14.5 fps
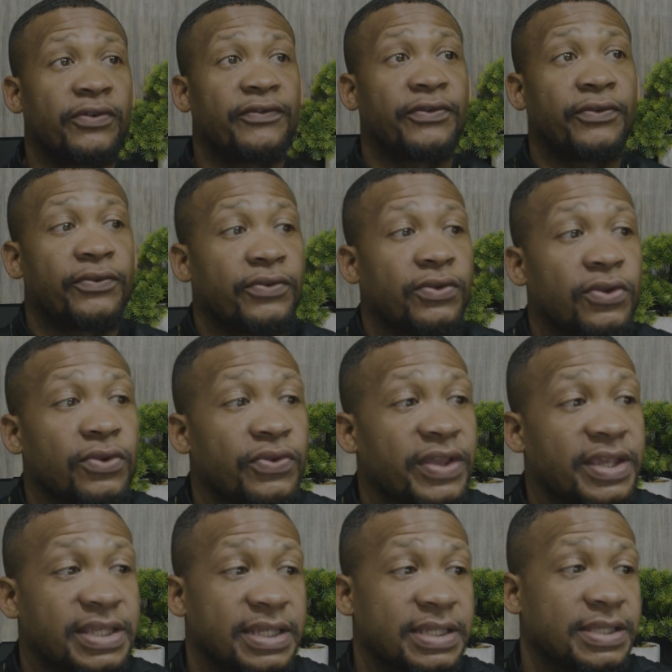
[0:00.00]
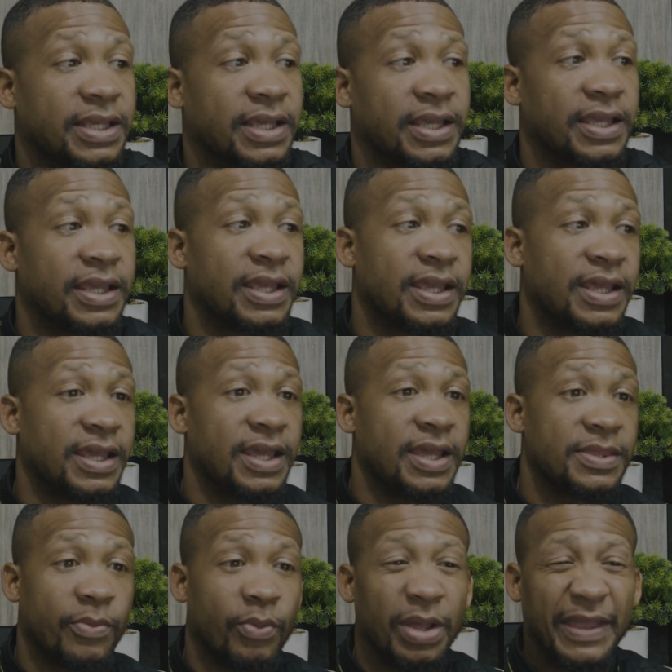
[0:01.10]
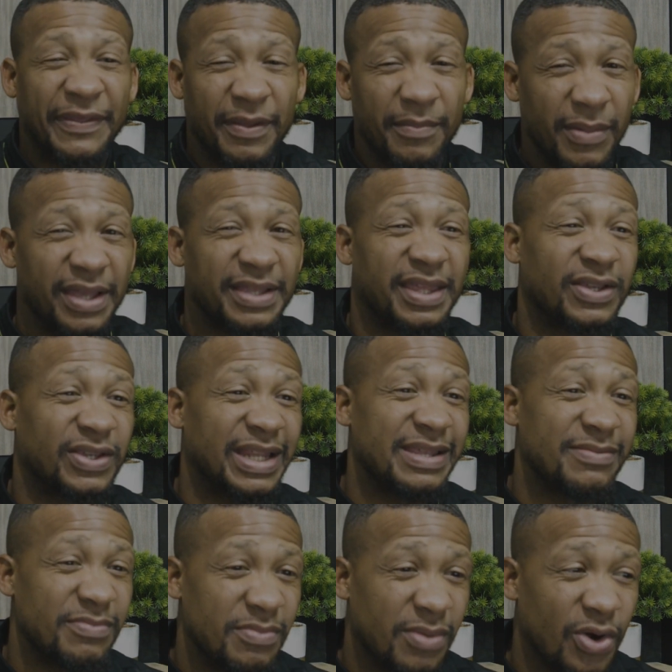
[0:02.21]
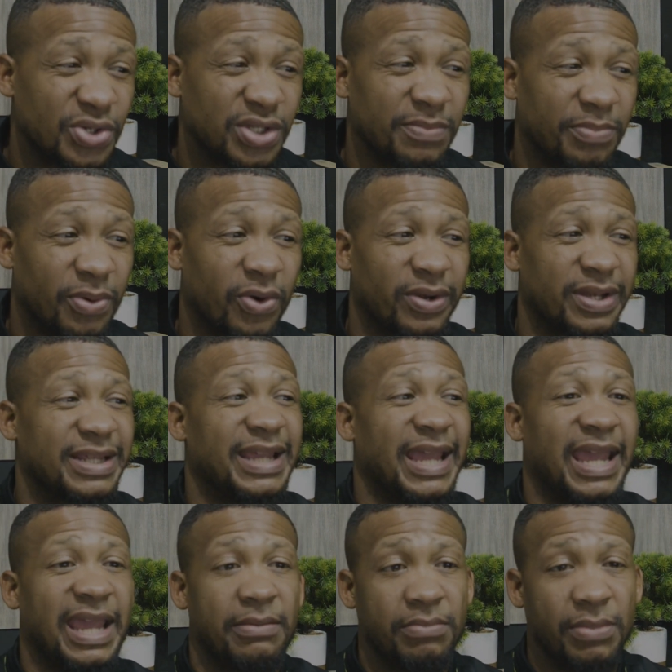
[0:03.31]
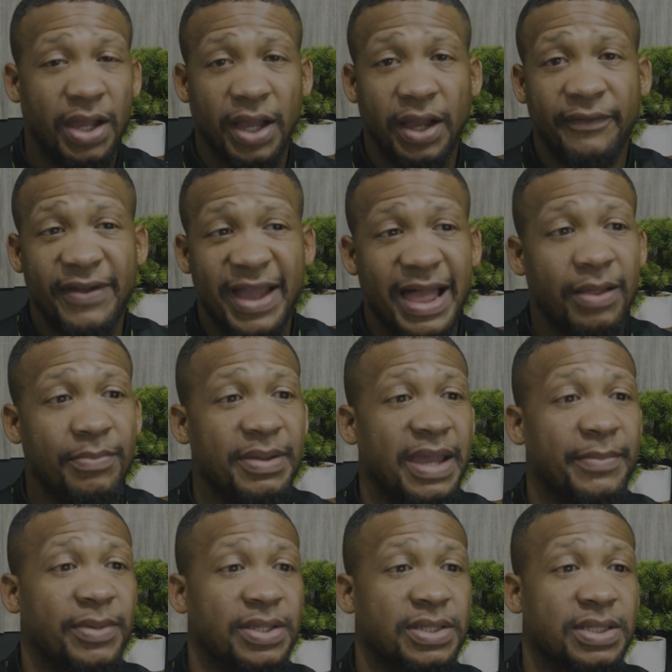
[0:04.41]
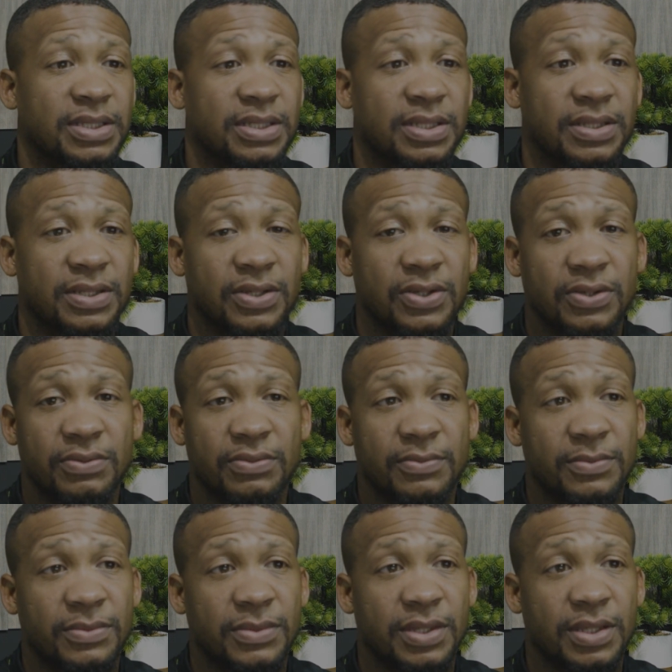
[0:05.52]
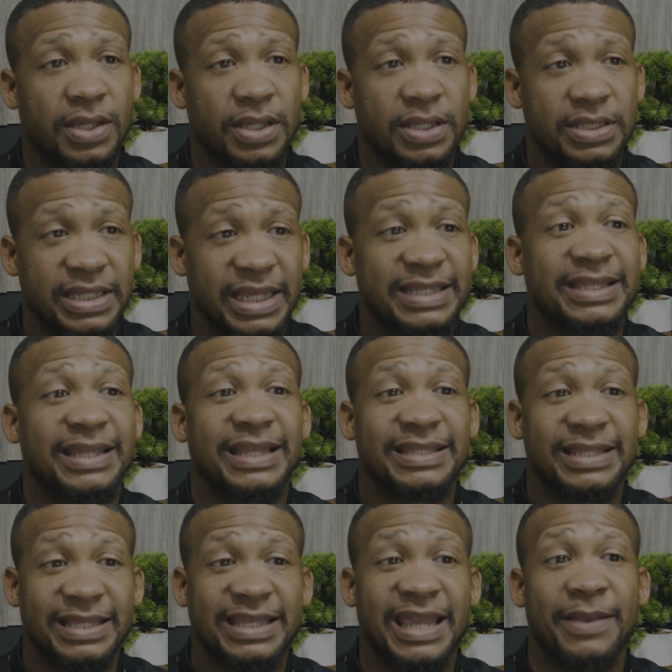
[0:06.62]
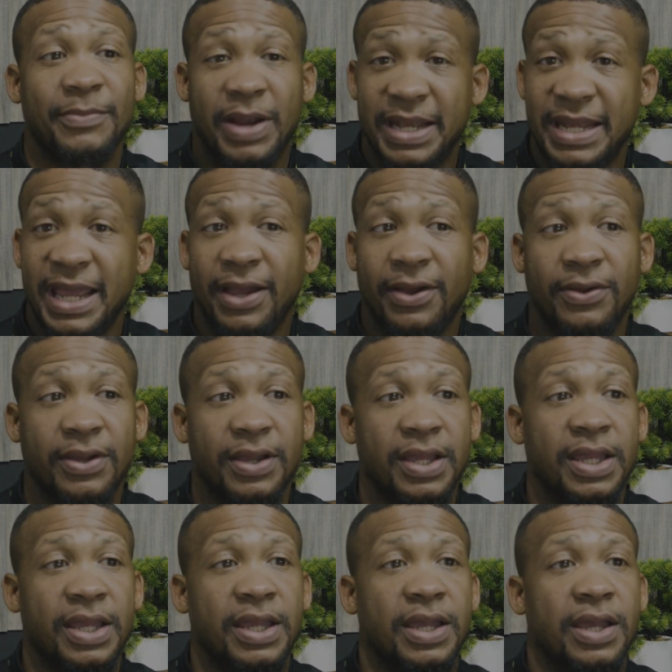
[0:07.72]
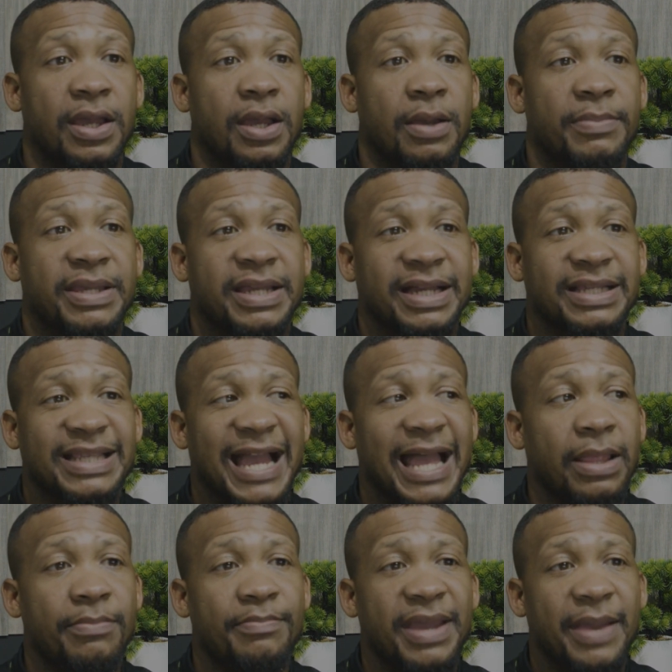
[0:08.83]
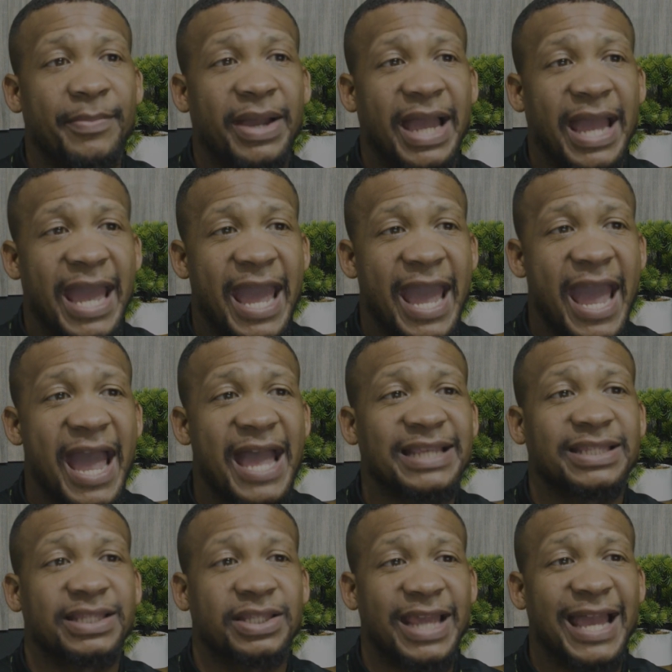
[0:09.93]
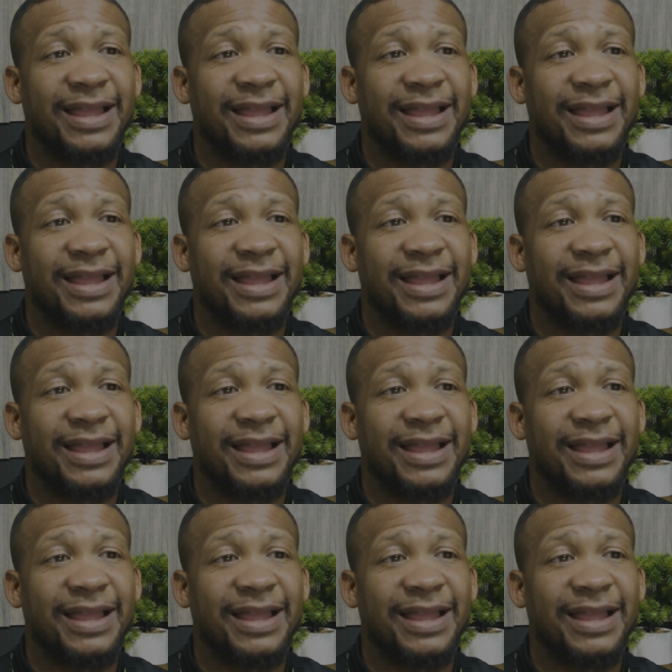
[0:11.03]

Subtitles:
for you. This is the one. If there's any most important game of Alabama's season, it's this game right now, because Alabama has